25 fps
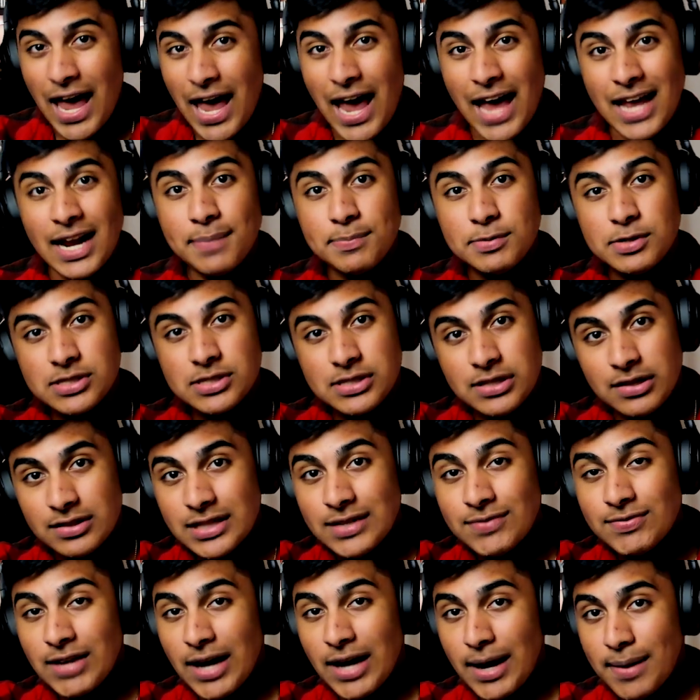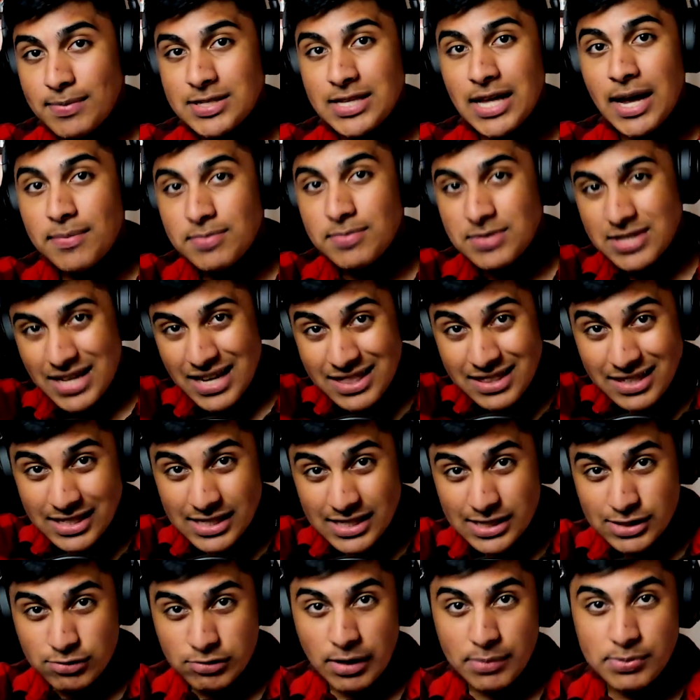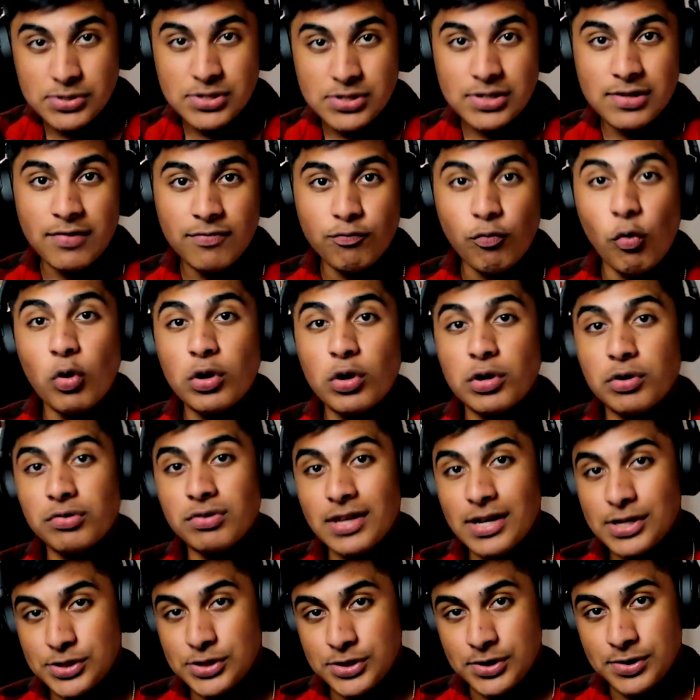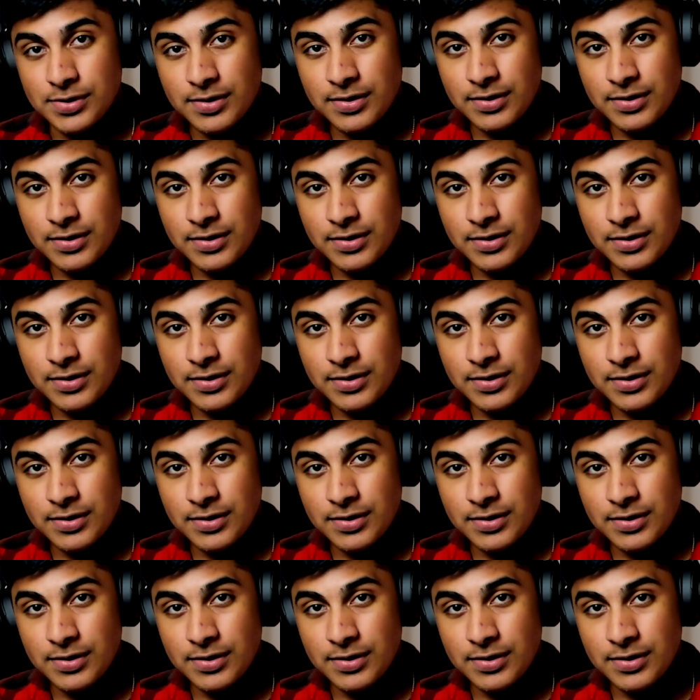and I'm just going to leave timestamps in the description for your leisure.